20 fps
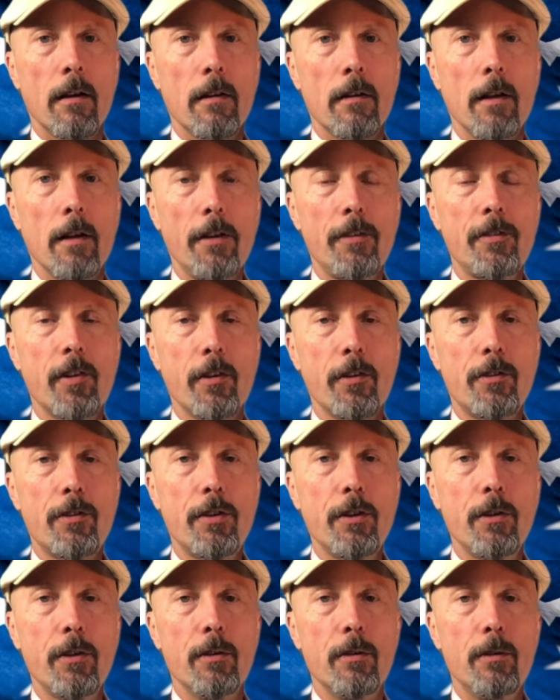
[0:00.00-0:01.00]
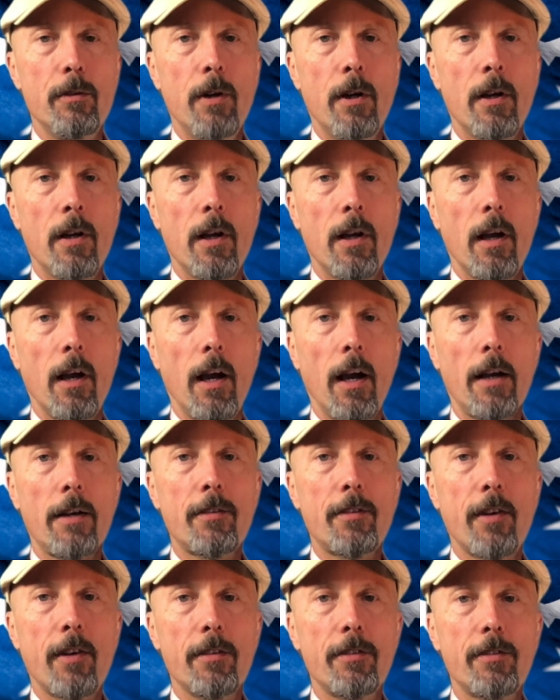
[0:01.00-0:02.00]
Lesson 2,
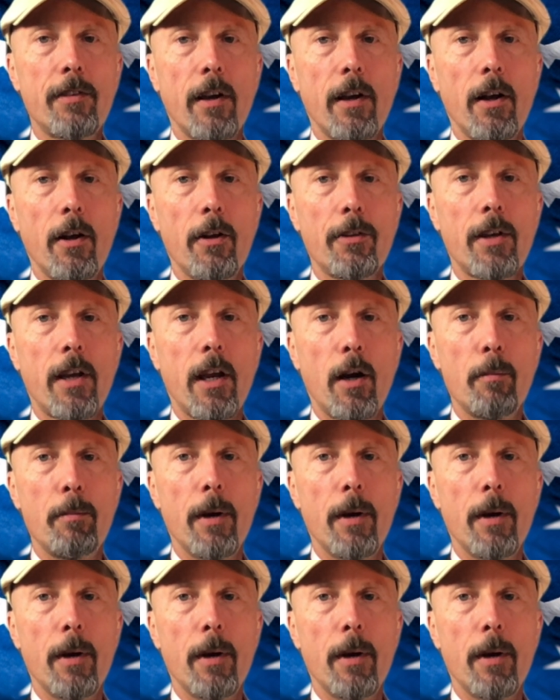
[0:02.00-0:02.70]
access to healthcare